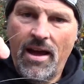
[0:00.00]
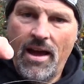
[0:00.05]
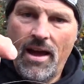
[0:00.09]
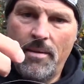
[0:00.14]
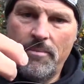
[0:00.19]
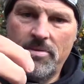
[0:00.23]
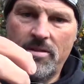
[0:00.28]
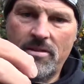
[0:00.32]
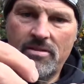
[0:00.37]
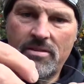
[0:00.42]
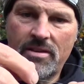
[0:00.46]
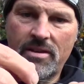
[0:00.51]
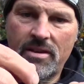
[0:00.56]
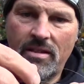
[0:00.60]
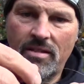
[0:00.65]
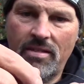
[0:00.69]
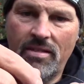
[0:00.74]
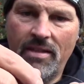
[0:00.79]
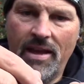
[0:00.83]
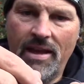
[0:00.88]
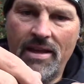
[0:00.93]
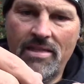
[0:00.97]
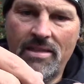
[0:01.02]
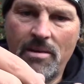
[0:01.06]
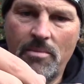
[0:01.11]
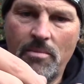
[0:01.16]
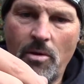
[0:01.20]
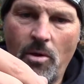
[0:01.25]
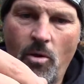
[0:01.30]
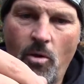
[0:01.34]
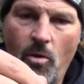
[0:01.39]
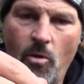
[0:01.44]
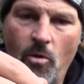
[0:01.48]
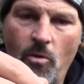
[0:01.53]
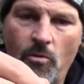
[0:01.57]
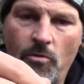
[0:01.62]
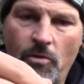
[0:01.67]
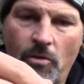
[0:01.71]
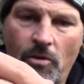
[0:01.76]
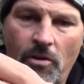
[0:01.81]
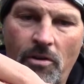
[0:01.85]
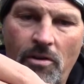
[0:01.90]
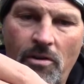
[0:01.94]
I'm just going to lay them
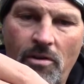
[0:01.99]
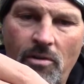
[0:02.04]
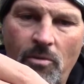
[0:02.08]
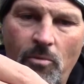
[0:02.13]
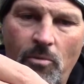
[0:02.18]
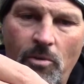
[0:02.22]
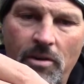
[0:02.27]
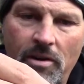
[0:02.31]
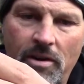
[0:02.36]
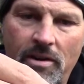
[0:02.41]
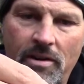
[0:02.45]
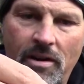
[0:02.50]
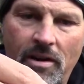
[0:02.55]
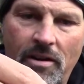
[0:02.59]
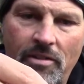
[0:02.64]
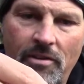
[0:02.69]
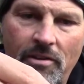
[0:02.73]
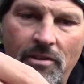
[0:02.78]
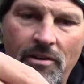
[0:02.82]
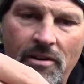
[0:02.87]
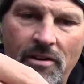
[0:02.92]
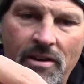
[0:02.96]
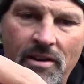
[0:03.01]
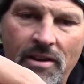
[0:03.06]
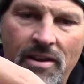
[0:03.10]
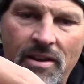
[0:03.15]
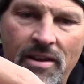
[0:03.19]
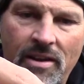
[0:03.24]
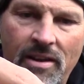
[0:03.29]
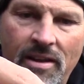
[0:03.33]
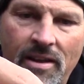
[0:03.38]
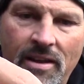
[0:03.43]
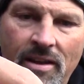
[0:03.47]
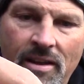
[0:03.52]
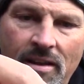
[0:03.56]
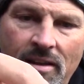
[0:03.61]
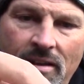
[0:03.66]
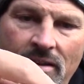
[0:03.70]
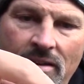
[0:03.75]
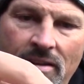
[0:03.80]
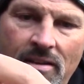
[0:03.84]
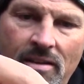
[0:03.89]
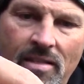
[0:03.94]
over one another,
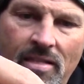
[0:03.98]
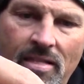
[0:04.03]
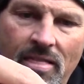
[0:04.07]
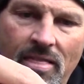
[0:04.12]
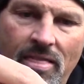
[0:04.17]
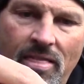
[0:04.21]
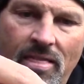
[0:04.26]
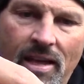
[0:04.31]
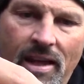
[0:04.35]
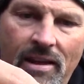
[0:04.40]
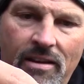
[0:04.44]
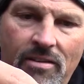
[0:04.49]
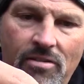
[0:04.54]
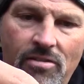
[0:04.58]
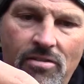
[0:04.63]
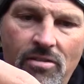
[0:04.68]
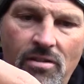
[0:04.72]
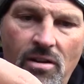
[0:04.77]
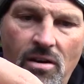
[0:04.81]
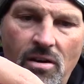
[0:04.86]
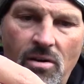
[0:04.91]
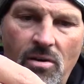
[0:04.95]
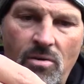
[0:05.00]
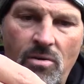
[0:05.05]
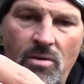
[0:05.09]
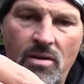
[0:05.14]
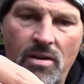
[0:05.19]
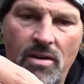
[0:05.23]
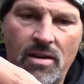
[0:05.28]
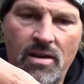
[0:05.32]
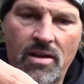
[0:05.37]
like so.